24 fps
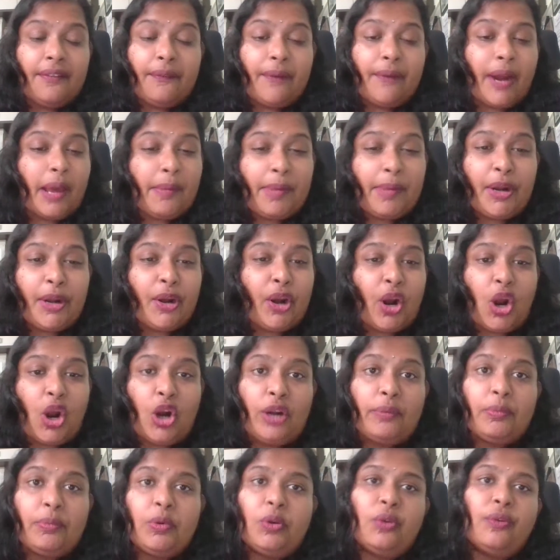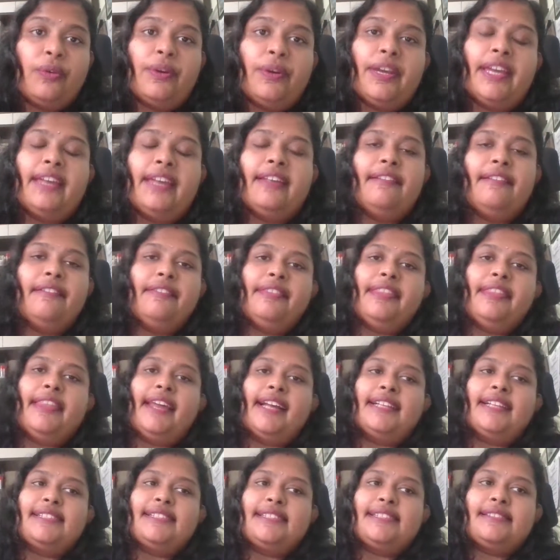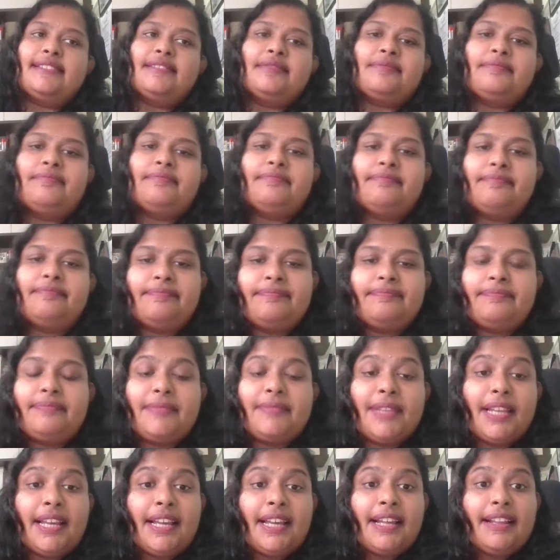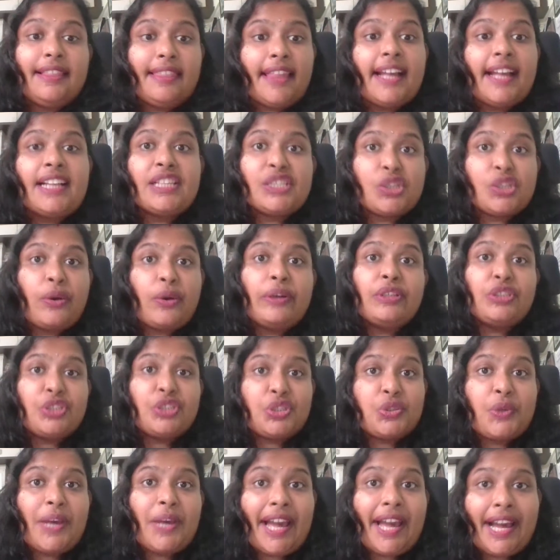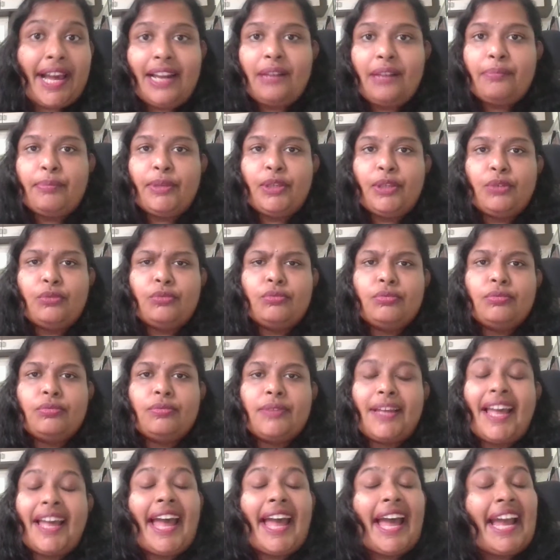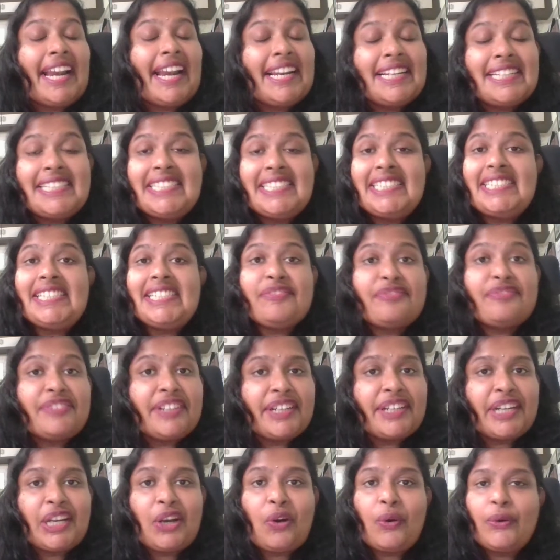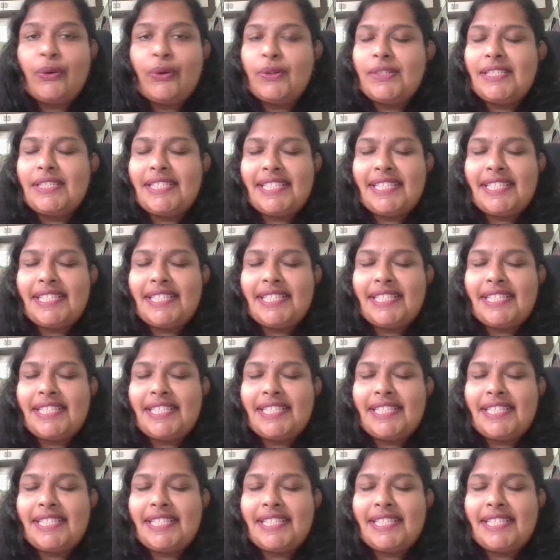Grab a notebook, okay? That's going to help you and it's definitely going to